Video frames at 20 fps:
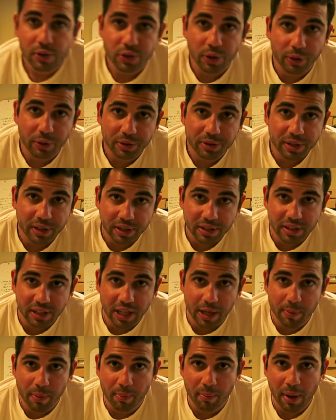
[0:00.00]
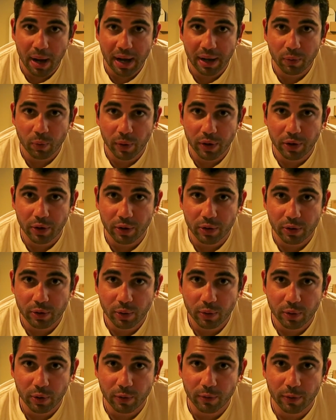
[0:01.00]
So there's things to keep in mind when you're
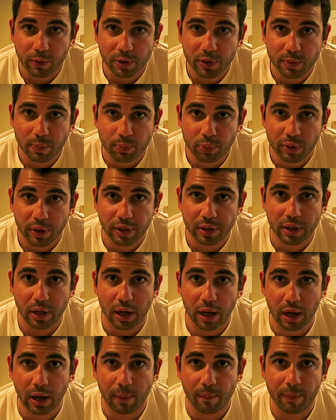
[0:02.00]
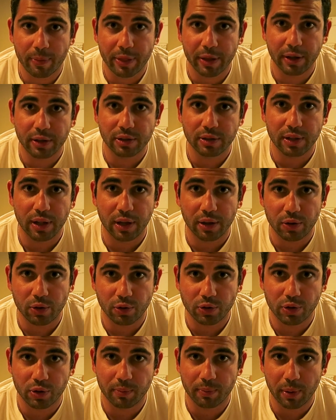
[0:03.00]
doing your first print, um, things that you
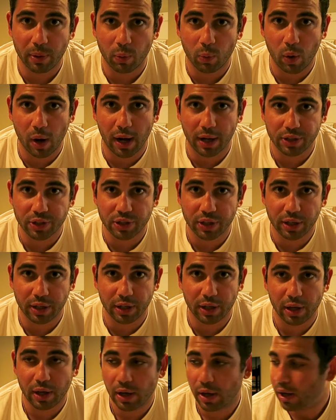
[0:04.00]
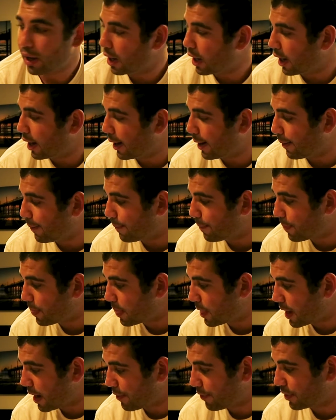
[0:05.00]
should be watching. Um,
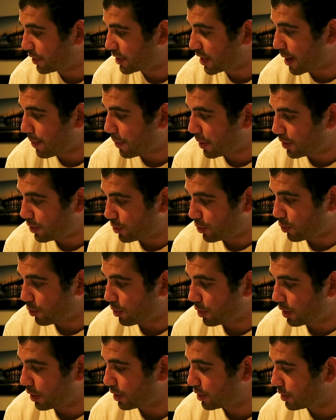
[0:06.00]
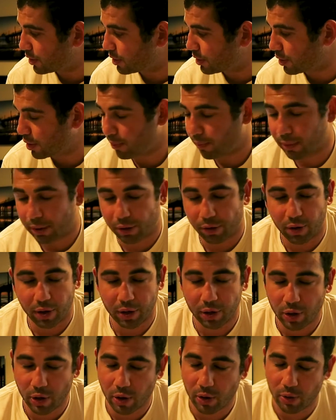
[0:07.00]
every time I do this, the bigger I
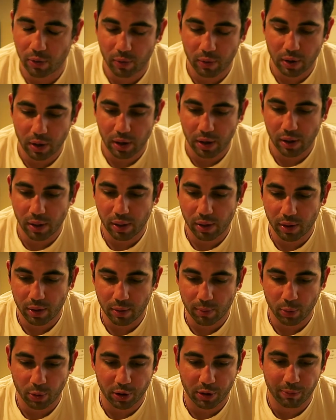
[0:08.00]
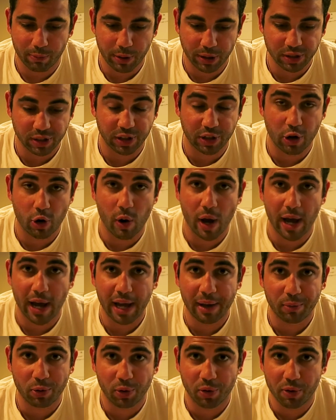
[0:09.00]
go, uh, the more complex I go, I
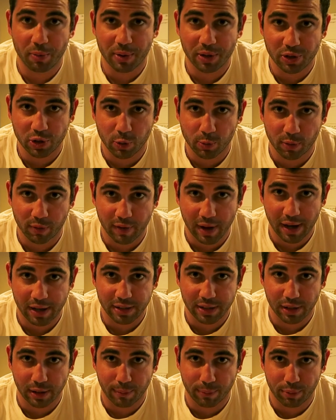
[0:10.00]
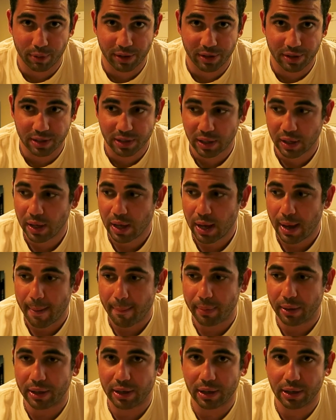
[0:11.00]
am going to be supervising the prints
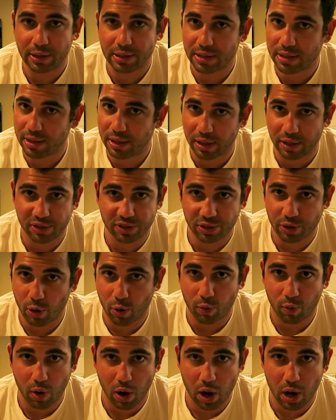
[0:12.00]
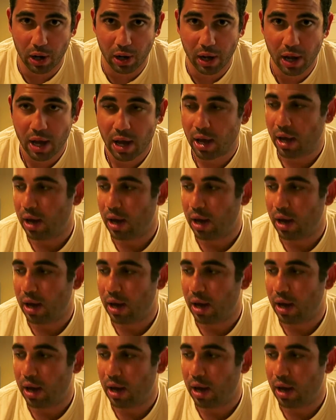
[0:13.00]
because things go wrong.